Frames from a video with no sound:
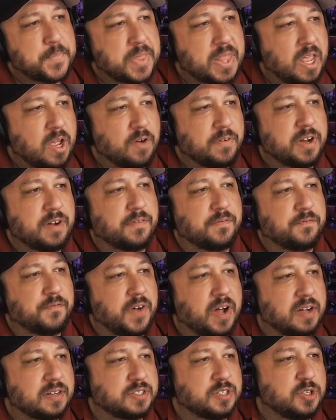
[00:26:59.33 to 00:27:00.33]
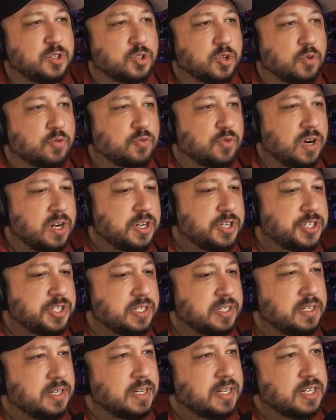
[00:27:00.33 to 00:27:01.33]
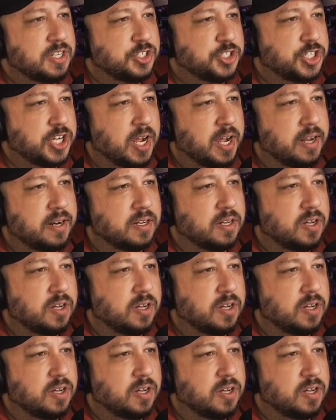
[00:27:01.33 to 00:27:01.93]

Over here from Fox News, Russia, China